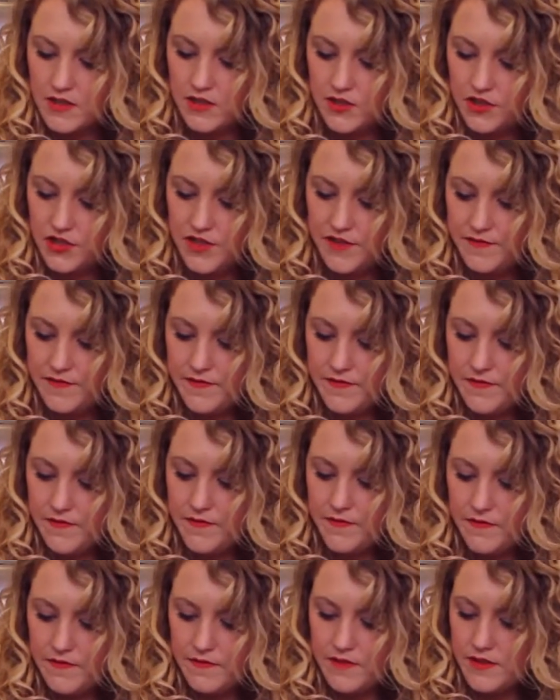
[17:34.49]
Shift
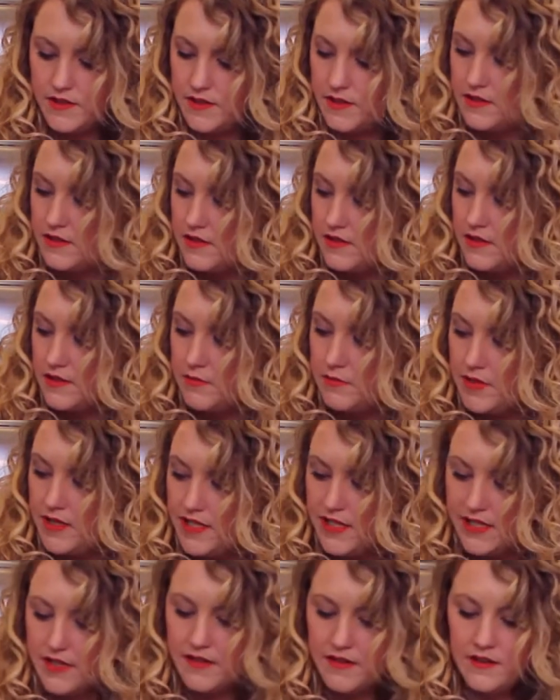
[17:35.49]
a little
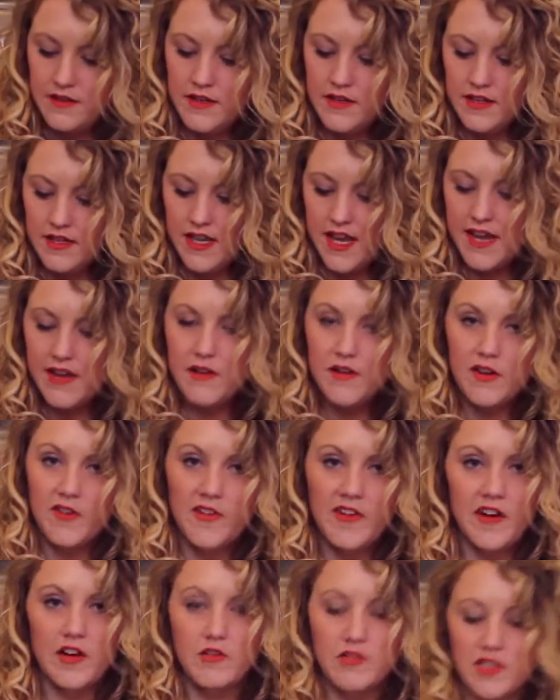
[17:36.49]
bit. Okay,
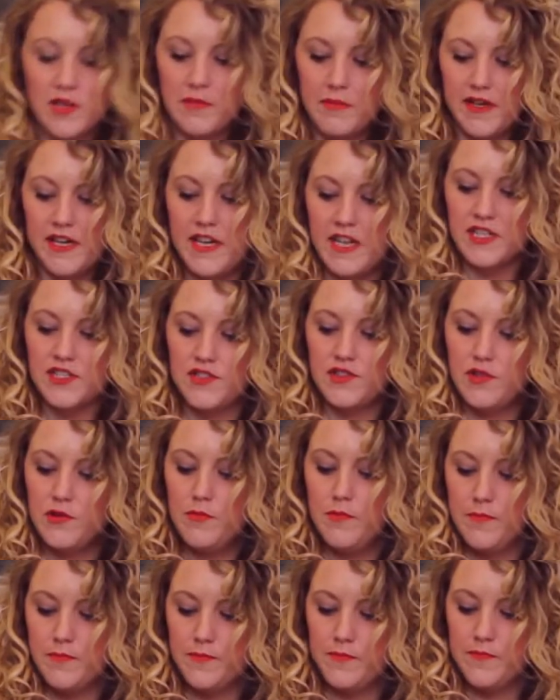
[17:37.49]
we're gonna go dump it in our soup.